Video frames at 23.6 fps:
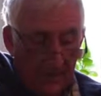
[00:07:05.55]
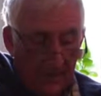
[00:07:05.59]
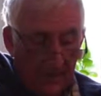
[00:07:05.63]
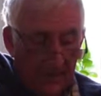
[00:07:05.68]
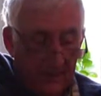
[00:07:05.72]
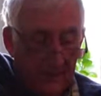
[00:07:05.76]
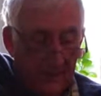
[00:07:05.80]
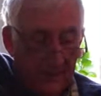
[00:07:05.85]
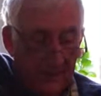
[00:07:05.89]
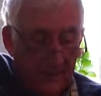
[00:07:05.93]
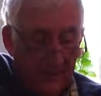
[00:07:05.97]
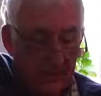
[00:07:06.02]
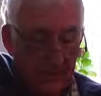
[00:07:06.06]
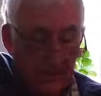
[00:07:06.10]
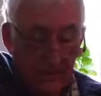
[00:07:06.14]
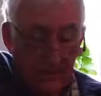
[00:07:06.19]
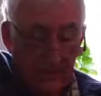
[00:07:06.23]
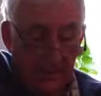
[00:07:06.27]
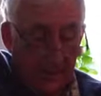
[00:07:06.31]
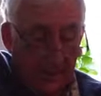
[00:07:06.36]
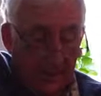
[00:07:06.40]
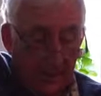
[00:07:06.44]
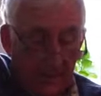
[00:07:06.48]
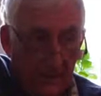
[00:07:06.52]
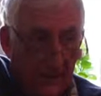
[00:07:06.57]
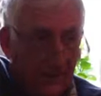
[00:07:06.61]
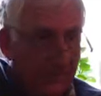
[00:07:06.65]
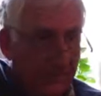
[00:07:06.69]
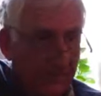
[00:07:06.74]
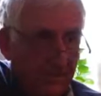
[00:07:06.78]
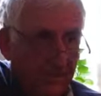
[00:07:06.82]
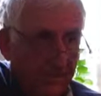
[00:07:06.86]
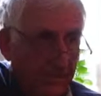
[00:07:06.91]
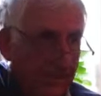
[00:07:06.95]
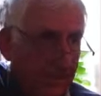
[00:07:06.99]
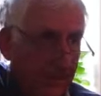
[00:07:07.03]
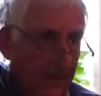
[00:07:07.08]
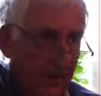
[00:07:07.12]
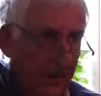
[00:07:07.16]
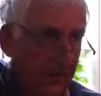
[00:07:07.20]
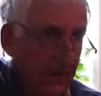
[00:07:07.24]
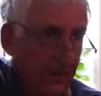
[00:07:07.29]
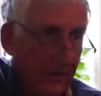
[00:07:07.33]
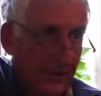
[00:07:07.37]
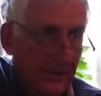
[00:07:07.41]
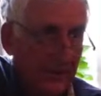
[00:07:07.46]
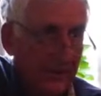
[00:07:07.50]
and he
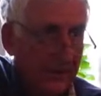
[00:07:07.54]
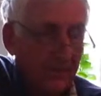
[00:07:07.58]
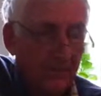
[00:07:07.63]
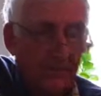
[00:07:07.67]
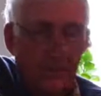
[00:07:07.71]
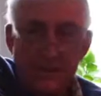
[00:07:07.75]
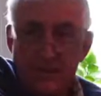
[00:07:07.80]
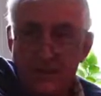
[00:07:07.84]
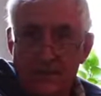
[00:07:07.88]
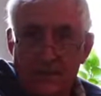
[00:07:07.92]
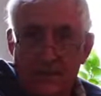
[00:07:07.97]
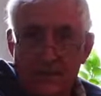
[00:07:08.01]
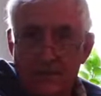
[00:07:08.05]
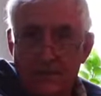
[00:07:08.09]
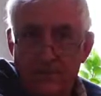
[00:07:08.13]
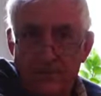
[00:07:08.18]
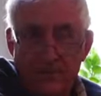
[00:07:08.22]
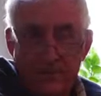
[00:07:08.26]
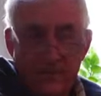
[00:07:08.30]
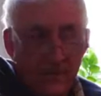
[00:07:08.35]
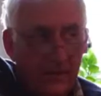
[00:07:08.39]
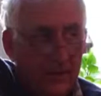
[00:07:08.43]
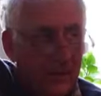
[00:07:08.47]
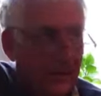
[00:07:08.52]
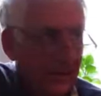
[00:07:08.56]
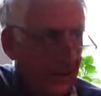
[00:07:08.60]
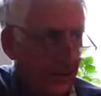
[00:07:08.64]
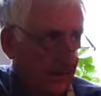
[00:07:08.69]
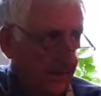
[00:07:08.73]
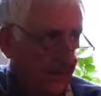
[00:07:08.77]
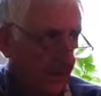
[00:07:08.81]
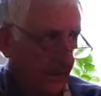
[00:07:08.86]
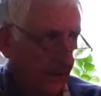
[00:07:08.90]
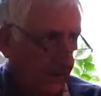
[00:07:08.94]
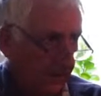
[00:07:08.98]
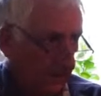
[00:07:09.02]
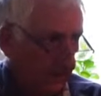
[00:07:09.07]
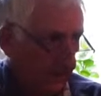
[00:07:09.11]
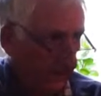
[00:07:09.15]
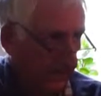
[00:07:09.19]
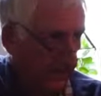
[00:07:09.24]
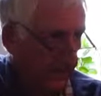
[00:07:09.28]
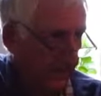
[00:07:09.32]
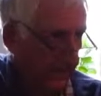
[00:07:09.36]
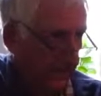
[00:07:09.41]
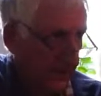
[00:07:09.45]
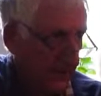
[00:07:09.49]
came on our committee and he was very involved
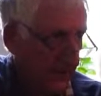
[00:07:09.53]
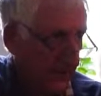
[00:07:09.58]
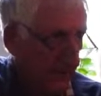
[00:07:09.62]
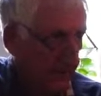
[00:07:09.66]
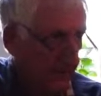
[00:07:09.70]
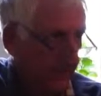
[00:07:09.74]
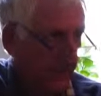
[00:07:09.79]
with us.